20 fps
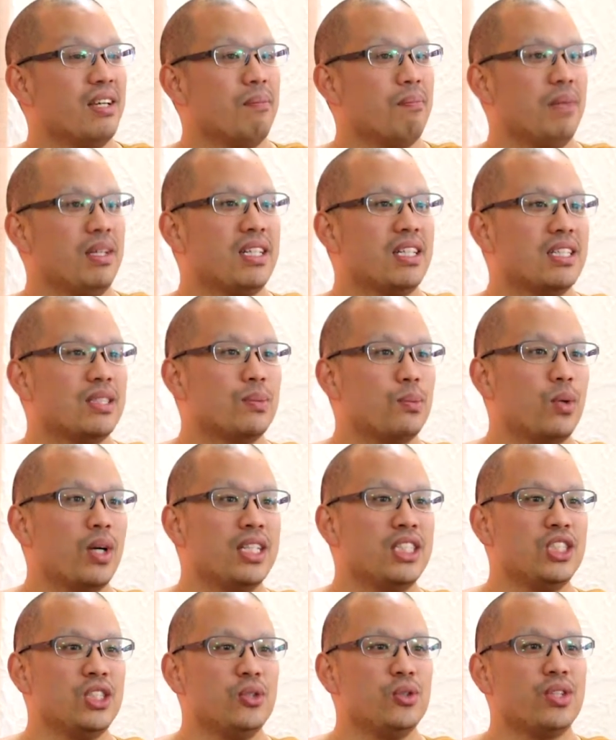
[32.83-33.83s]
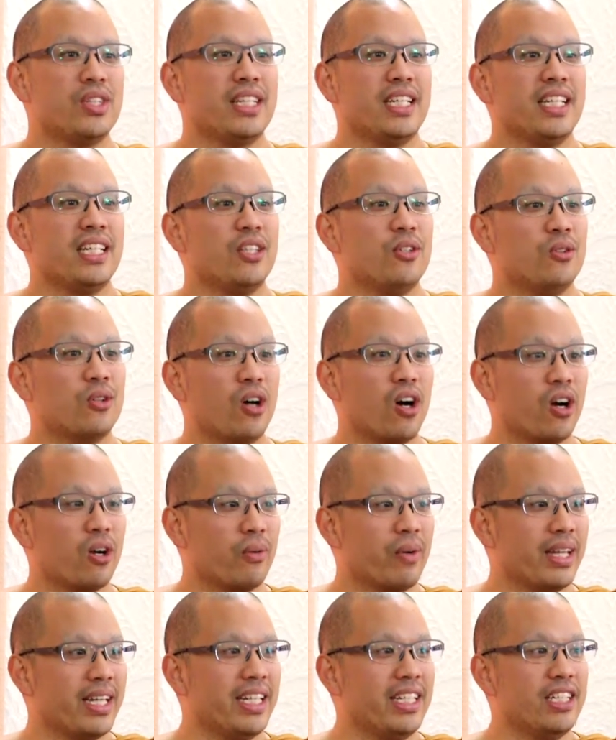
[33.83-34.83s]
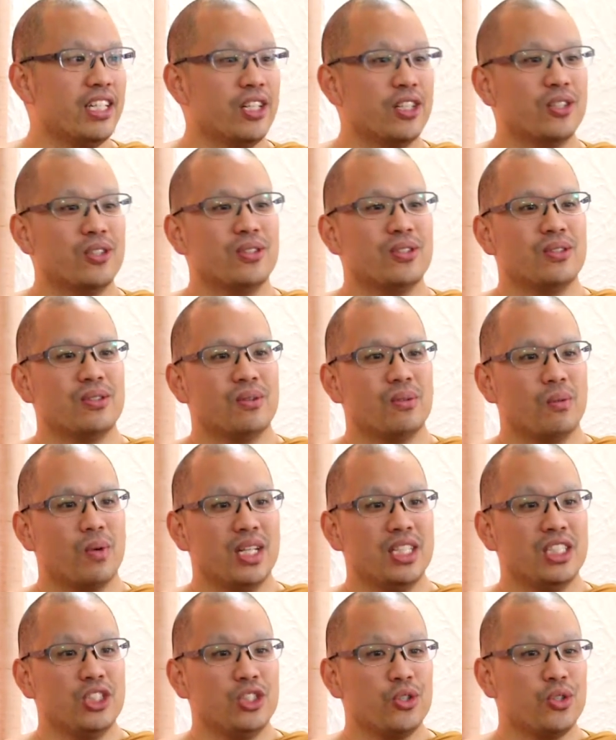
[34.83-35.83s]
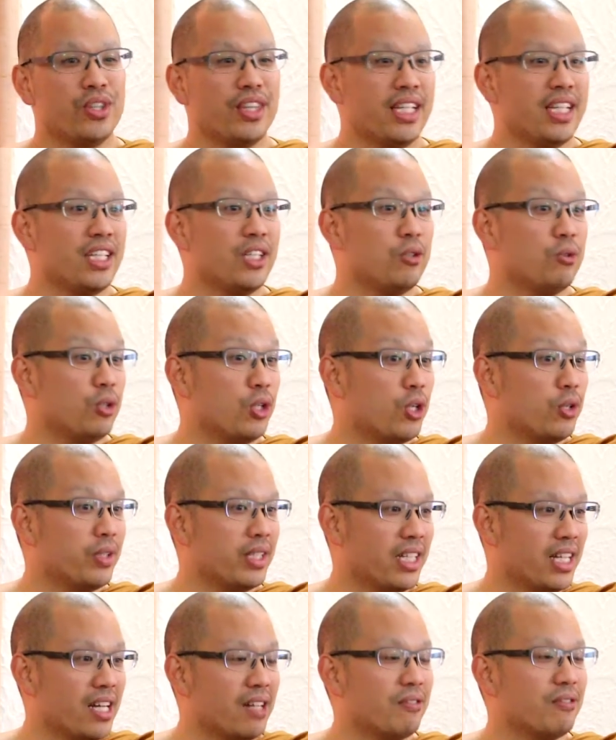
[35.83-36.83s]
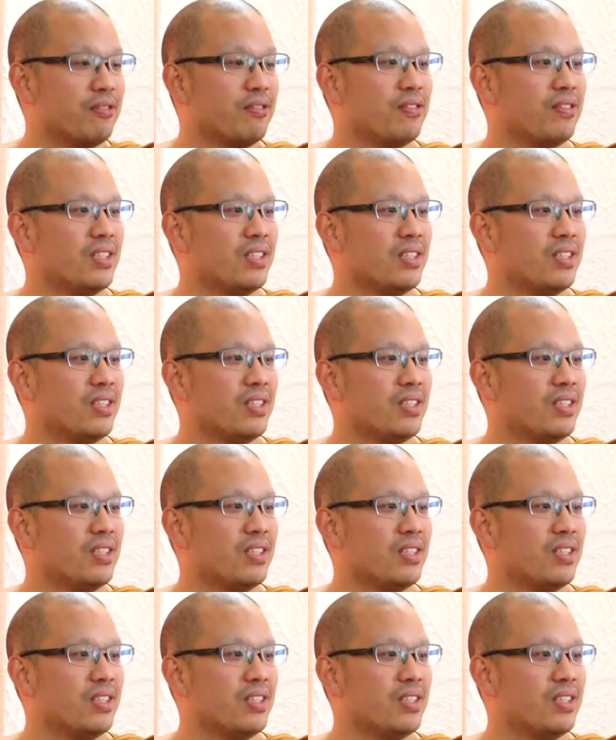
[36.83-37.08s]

Because once you think you already know, once you think you know enough,